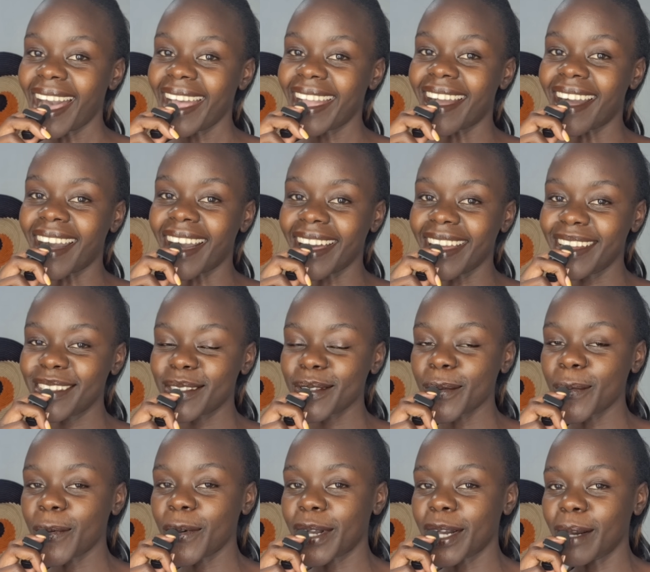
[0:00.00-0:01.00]
Hi guys,
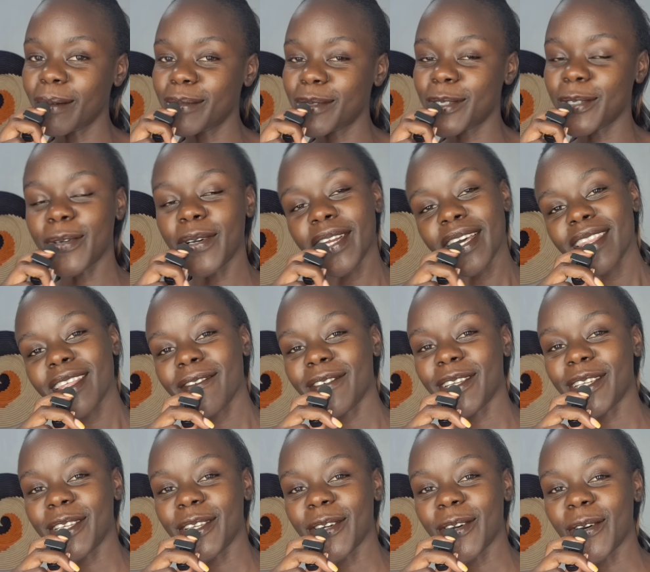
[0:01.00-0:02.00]
welcome to another
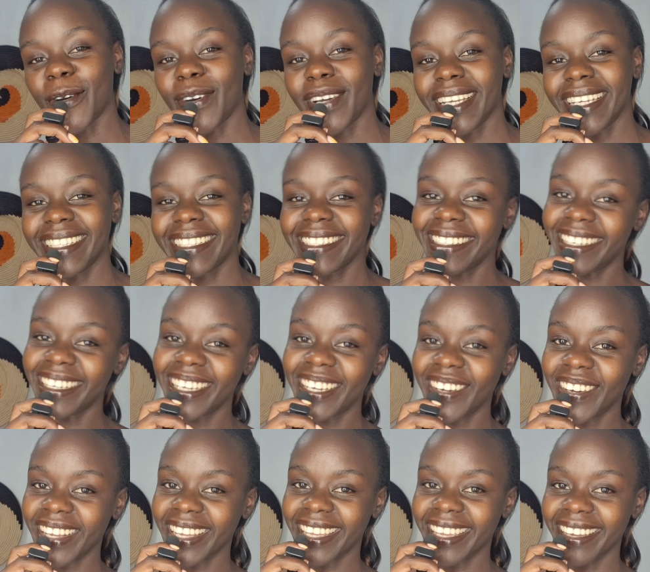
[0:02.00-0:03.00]
video. It's
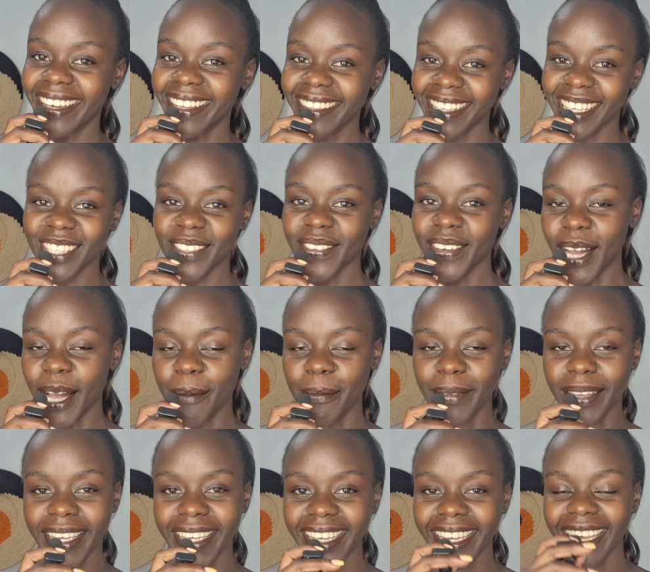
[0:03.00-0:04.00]
Ndagire here. Thanks for
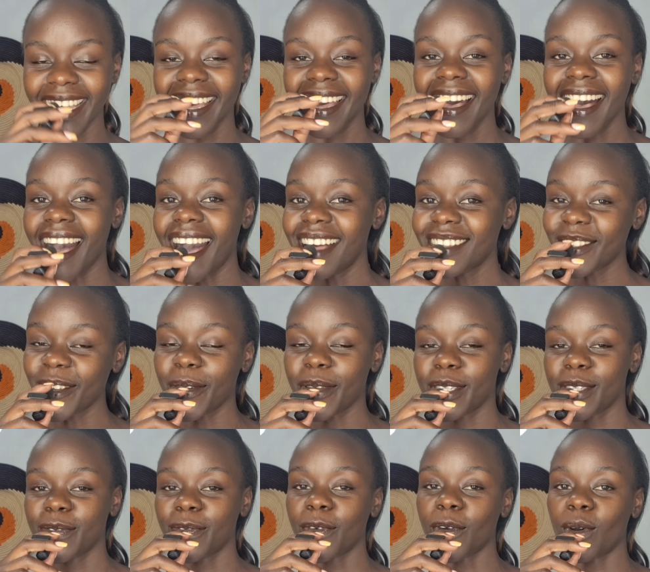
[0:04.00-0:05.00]
coming. As
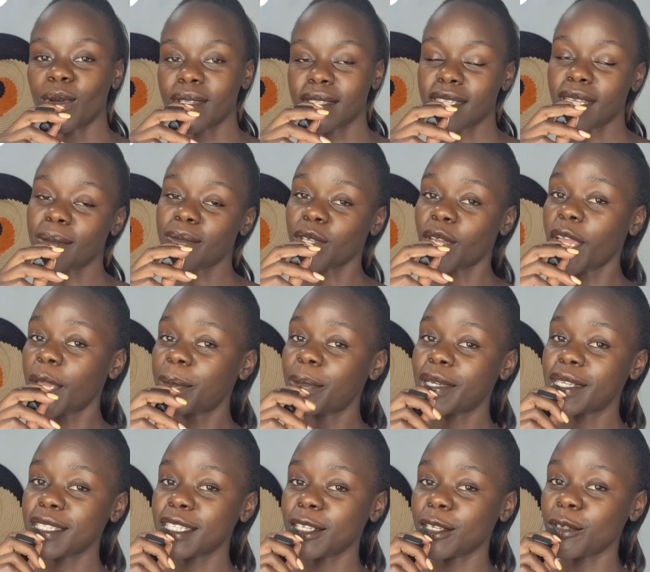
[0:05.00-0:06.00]
always, for the
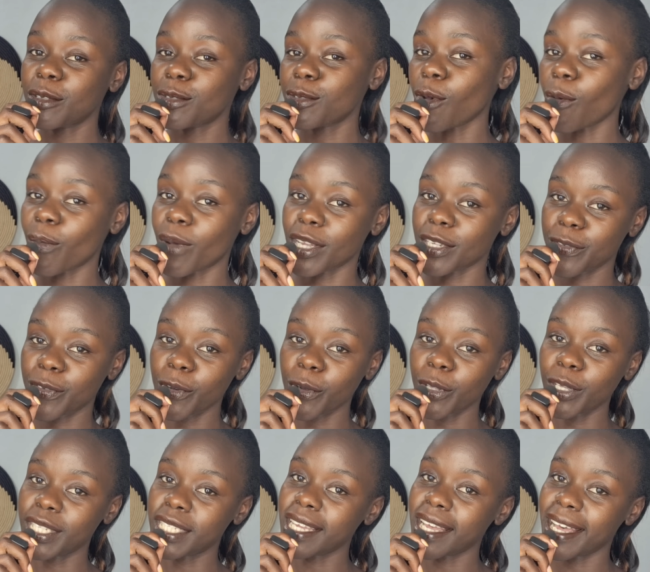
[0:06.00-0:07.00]
subscribers, thank you so much for
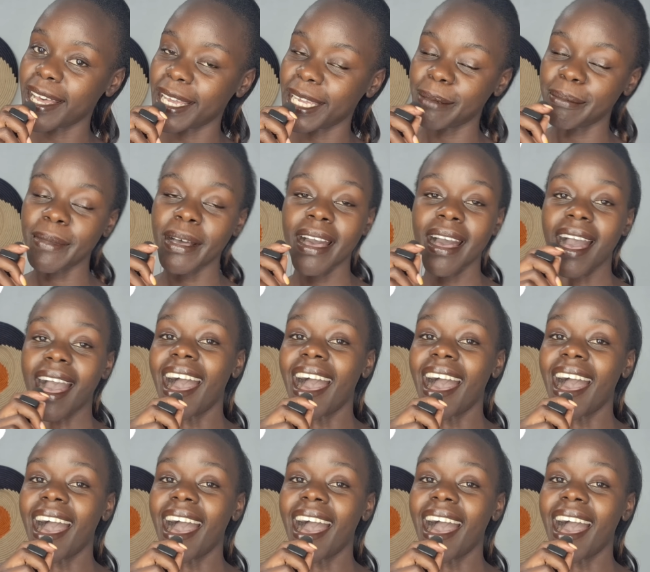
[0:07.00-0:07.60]
your time.